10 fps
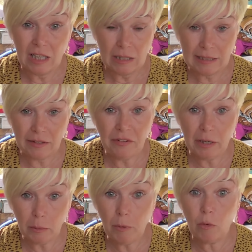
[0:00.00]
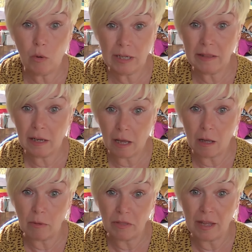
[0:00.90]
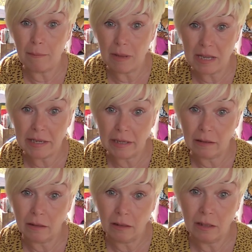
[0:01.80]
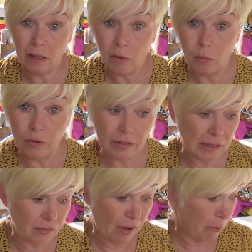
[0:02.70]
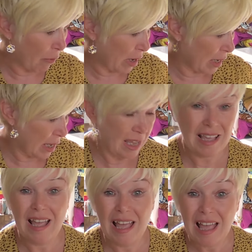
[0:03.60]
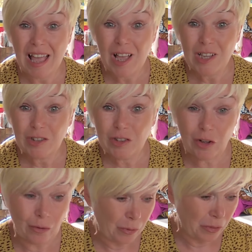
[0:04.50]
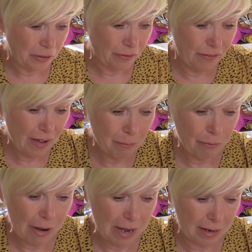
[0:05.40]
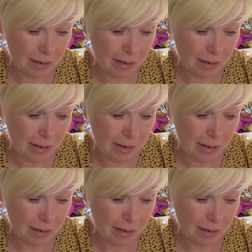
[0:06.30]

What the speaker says: Definitely put one in the garment that I'm making with this fabric. So, the fabric.